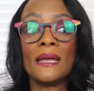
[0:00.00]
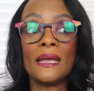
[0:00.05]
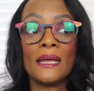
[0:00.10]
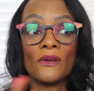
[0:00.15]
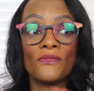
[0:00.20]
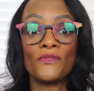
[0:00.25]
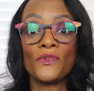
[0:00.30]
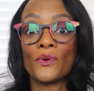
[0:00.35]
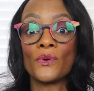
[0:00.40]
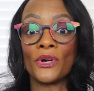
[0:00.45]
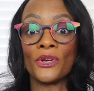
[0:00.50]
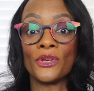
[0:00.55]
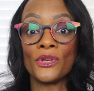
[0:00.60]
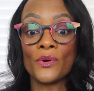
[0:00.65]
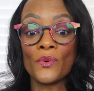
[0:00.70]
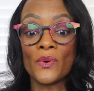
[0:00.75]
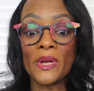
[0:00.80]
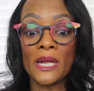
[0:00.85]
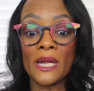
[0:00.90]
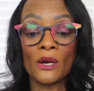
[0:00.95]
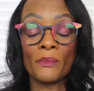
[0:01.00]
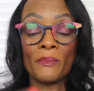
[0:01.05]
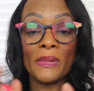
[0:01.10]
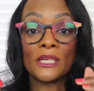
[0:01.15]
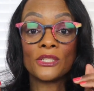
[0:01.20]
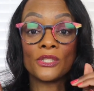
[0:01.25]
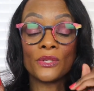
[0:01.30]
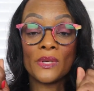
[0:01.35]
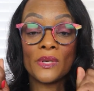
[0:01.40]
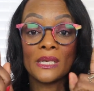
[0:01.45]
If you're new here,
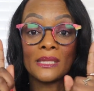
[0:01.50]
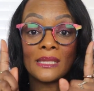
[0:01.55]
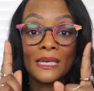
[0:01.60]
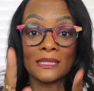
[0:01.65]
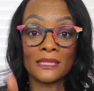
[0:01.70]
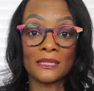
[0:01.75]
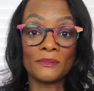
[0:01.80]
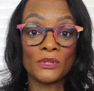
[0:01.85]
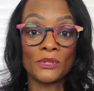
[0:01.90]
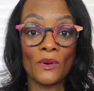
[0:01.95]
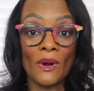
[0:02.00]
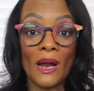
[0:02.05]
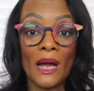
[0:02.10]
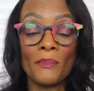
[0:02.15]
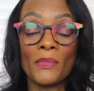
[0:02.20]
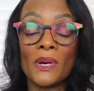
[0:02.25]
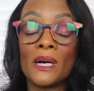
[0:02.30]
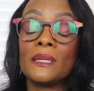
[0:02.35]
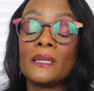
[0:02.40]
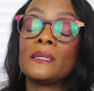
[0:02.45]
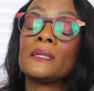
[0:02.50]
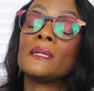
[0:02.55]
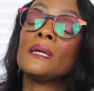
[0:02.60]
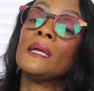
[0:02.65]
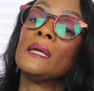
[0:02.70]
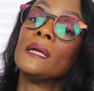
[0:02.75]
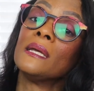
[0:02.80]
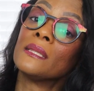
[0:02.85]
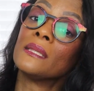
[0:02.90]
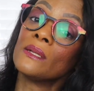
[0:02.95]
make sure you hit that subscribe button,
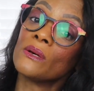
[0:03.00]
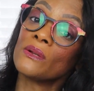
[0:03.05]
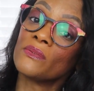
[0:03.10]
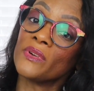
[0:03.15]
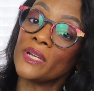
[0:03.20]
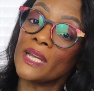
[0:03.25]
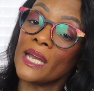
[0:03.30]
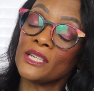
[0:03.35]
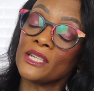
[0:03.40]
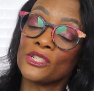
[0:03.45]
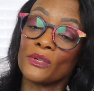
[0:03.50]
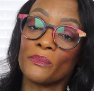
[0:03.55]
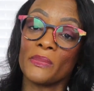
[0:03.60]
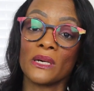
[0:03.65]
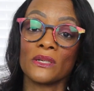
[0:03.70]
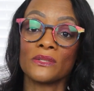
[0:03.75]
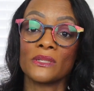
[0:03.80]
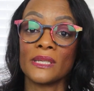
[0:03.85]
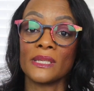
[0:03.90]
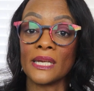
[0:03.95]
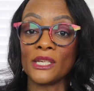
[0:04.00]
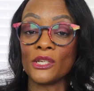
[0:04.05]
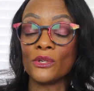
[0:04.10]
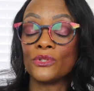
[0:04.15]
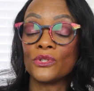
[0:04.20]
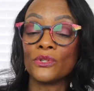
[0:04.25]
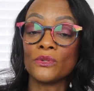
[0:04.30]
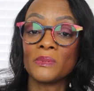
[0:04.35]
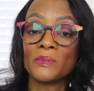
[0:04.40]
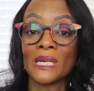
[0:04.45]
hit the notification bell so that
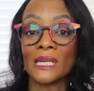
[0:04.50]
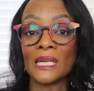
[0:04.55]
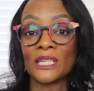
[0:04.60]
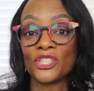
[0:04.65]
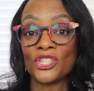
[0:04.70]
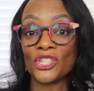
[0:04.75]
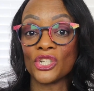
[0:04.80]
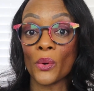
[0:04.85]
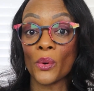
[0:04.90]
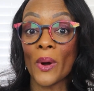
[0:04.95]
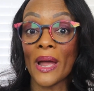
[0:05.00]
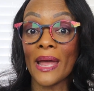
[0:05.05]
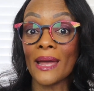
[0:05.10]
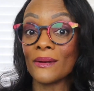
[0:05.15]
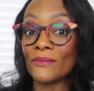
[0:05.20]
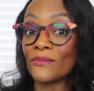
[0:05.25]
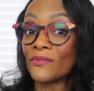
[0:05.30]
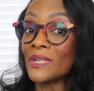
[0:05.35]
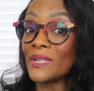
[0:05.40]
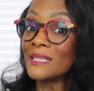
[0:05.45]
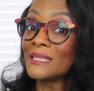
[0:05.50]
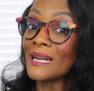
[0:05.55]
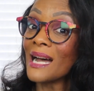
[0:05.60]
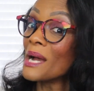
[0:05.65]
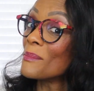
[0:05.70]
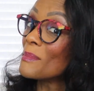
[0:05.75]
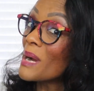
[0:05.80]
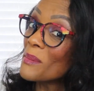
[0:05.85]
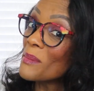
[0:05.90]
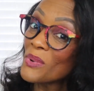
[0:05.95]
YouTube can let you know every
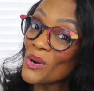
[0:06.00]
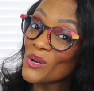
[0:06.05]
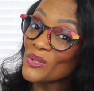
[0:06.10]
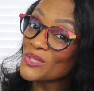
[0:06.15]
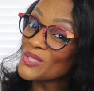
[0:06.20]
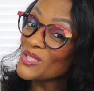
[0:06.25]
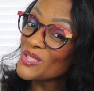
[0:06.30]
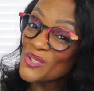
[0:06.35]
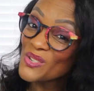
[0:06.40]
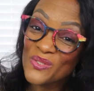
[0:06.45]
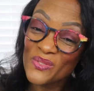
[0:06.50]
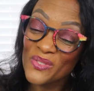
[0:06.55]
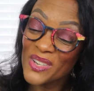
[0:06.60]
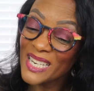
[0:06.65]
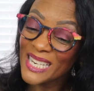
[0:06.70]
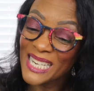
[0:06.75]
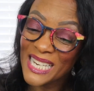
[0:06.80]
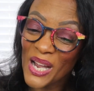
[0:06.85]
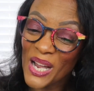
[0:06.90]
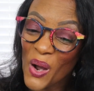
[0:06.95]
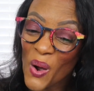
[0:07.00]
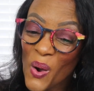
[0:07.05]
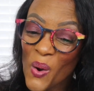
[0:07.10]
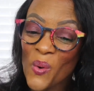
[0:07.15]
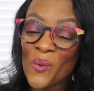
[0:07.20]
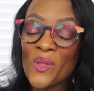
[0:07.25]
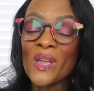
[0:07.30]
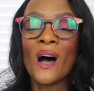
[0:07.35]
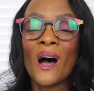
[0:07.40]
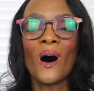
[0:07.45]
time I post a new
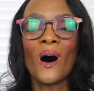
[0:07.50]
video.